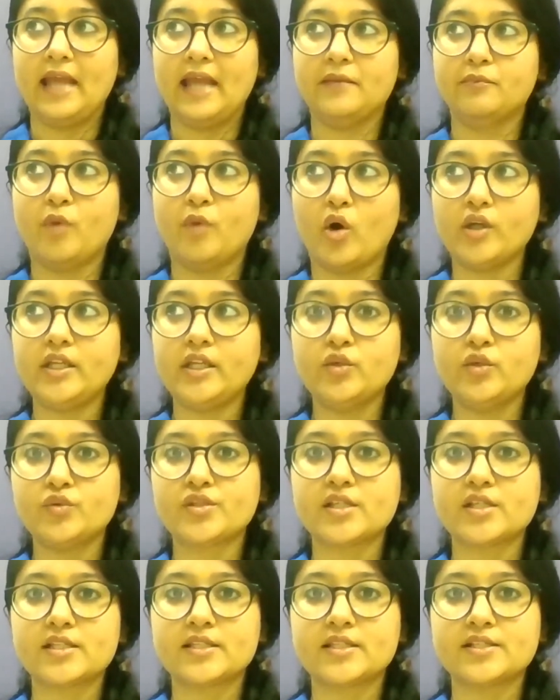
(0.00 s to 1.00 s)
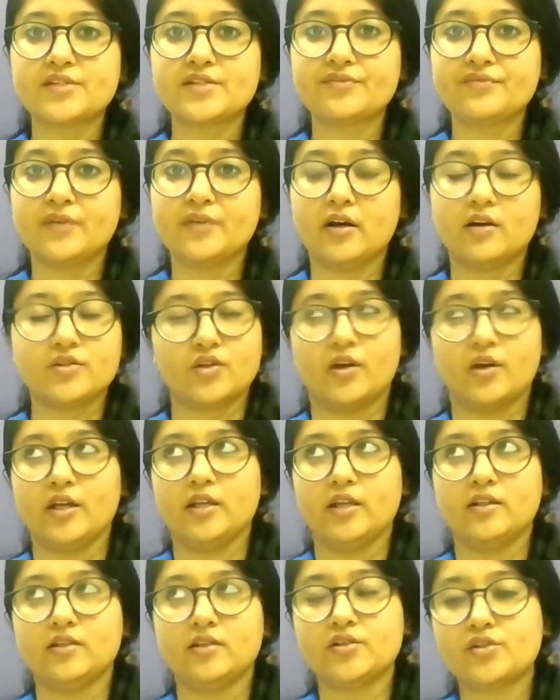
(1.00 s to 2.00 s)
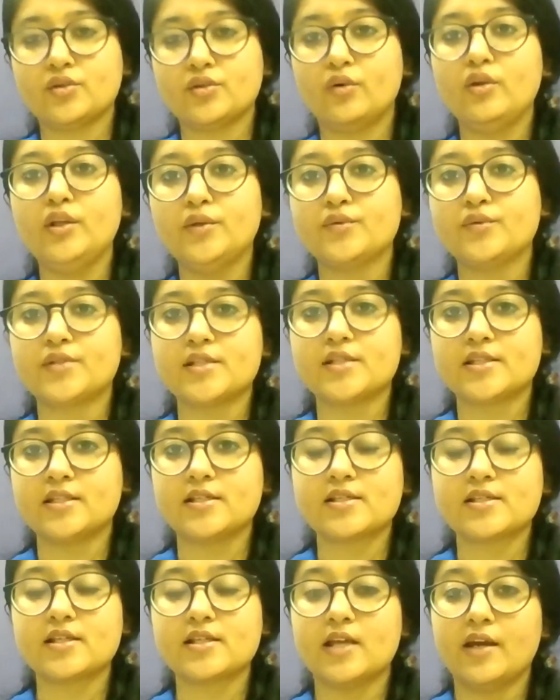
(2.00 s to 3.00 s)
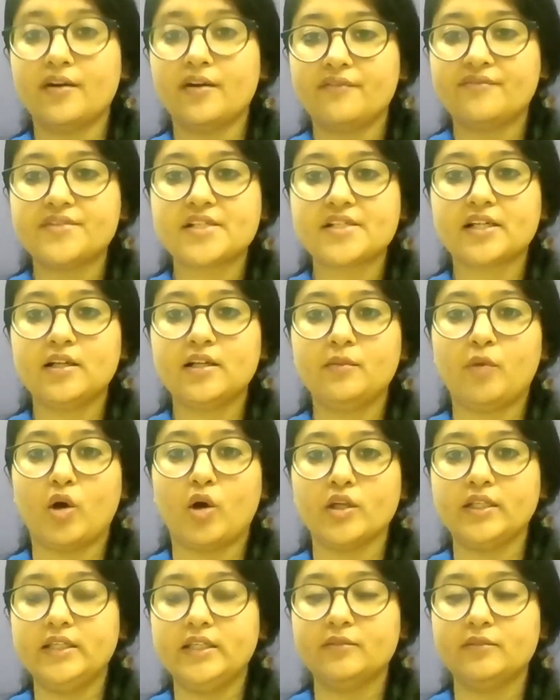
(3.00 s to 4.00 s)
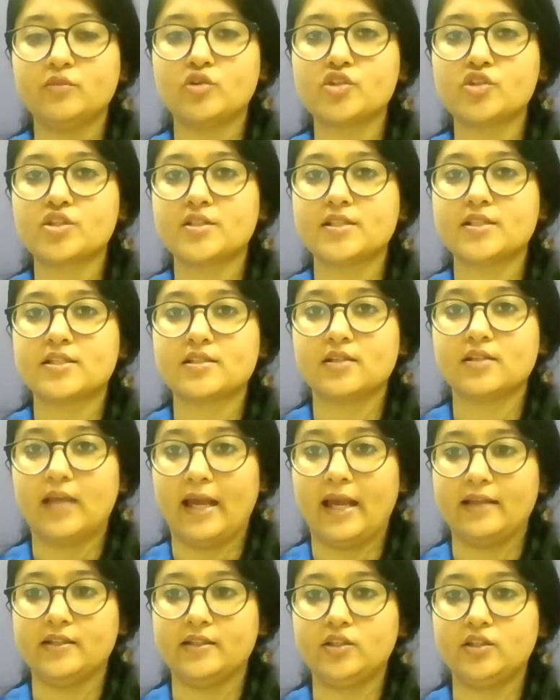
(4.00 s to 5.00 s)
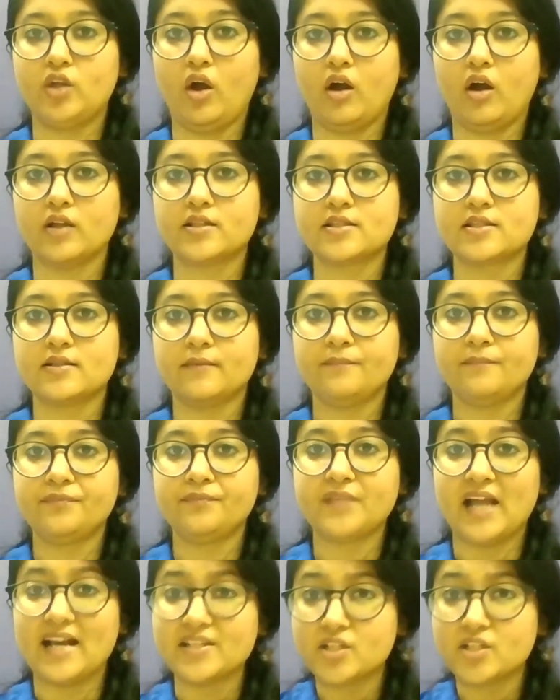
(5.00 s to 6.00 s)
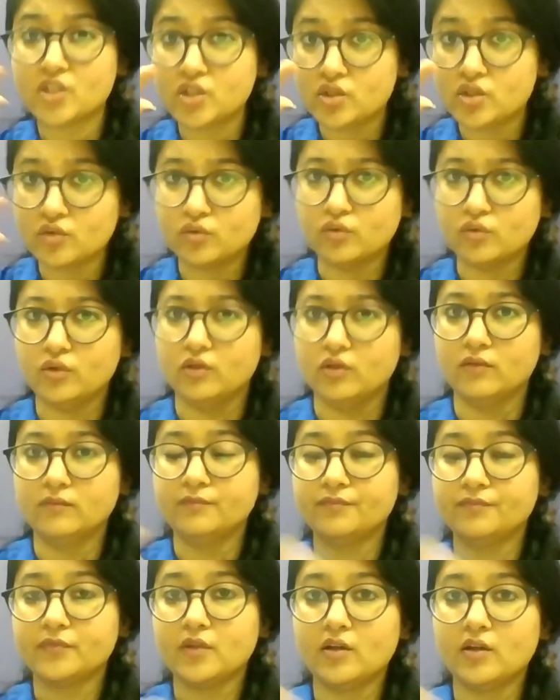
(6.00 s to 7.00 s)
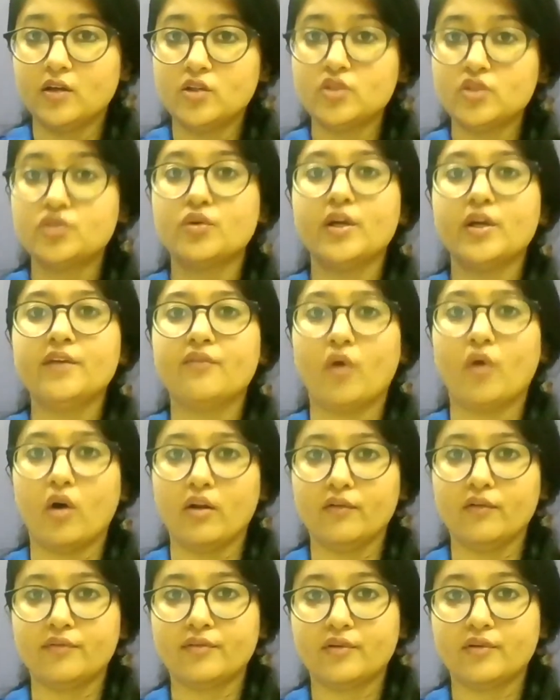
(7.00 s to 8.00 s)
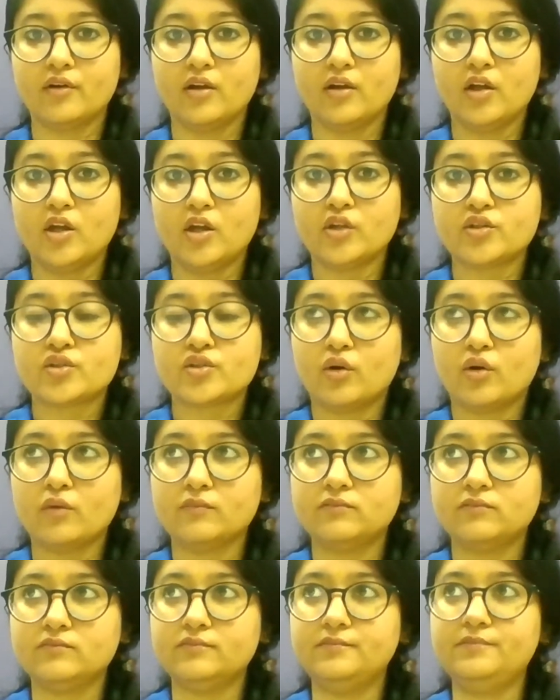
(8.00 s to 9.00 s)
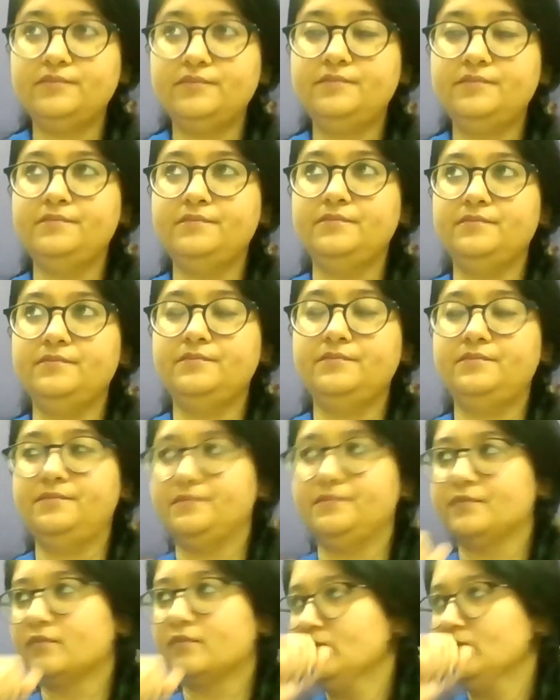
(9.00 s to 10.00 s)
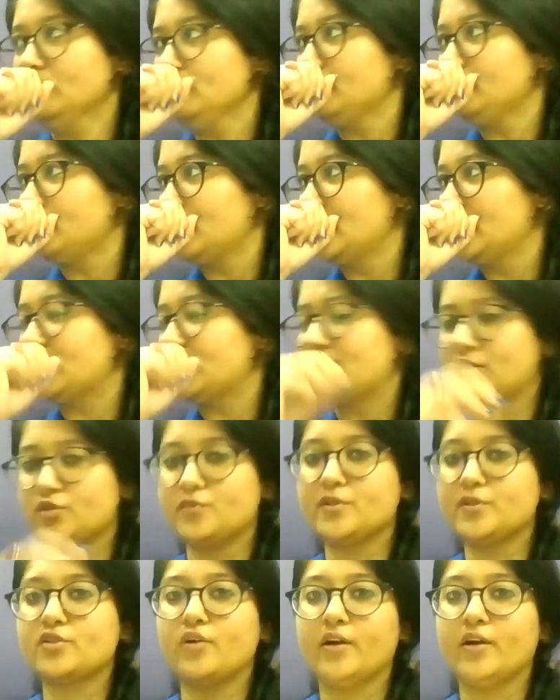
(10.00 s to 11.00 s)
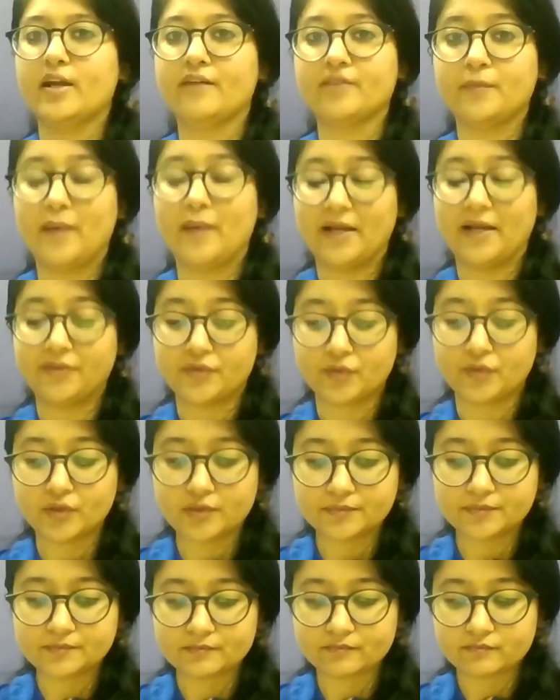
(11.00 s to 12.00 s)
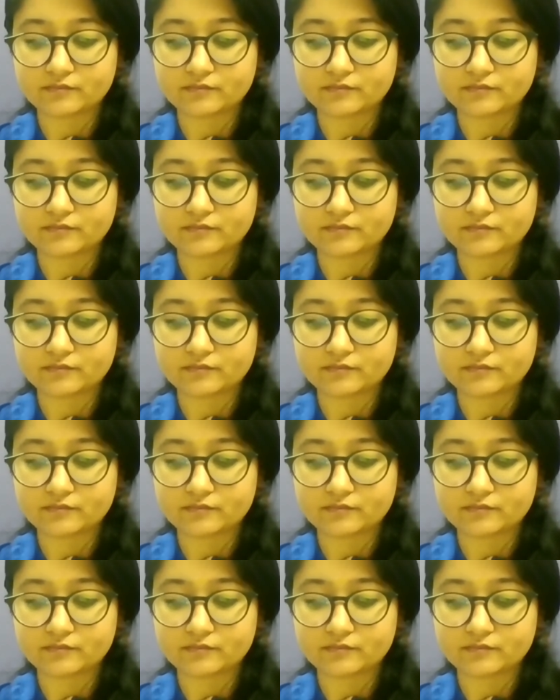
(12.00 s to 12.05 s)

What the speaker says: And body uses this, the soul uses this physical body, emotions, and the thoughts as a tool to evolve. So, excuse me, sorry, I have a bad throat.